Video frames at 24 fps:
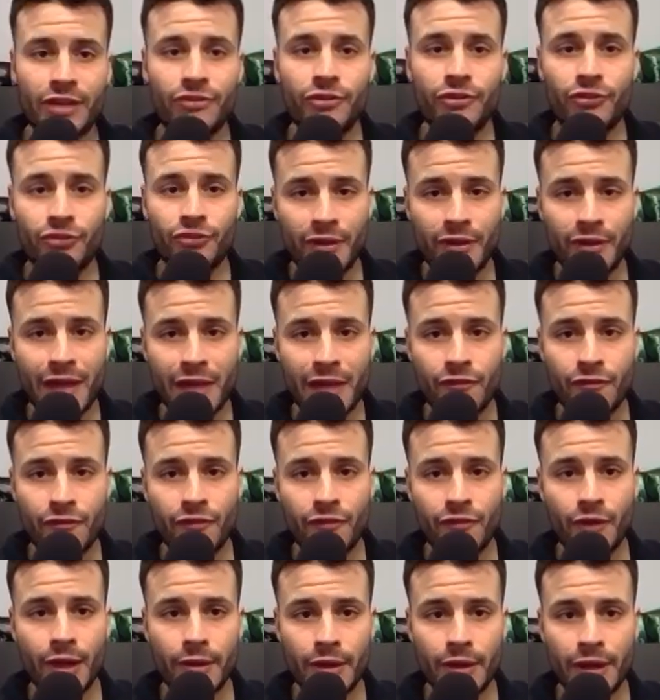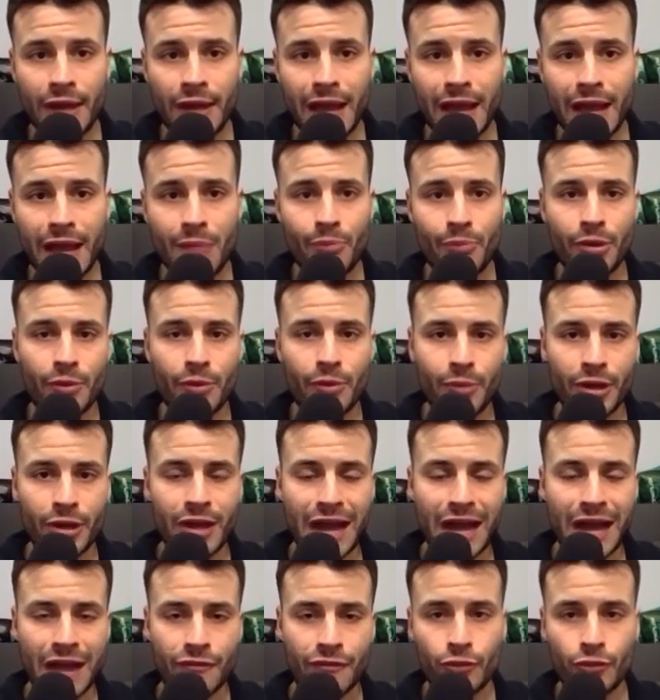to see that fight. It happened a bit
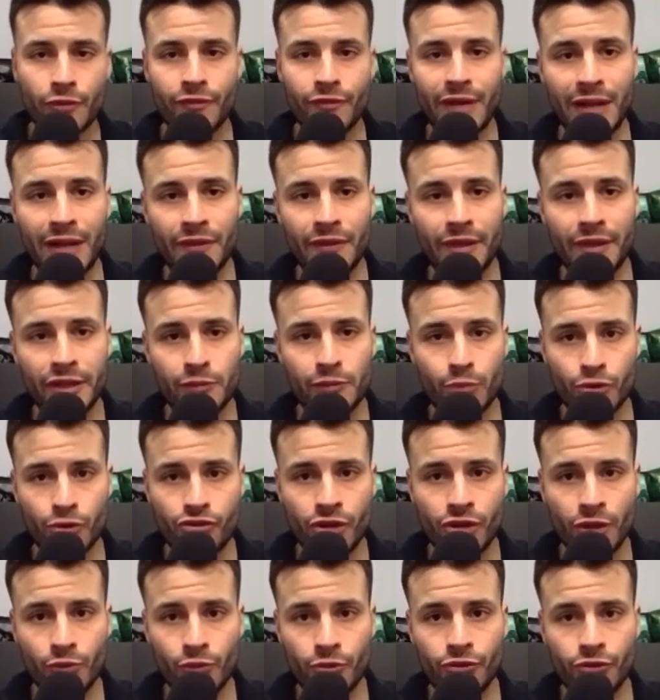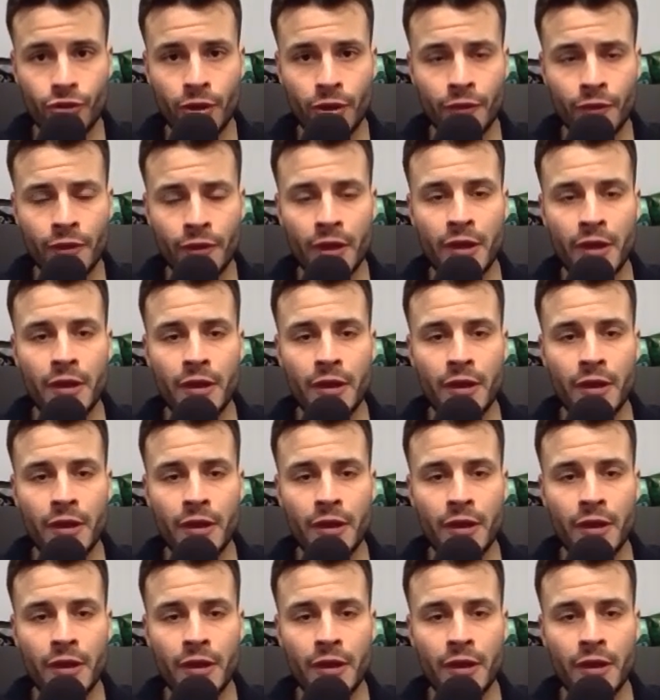after the Valdez Berchelt result.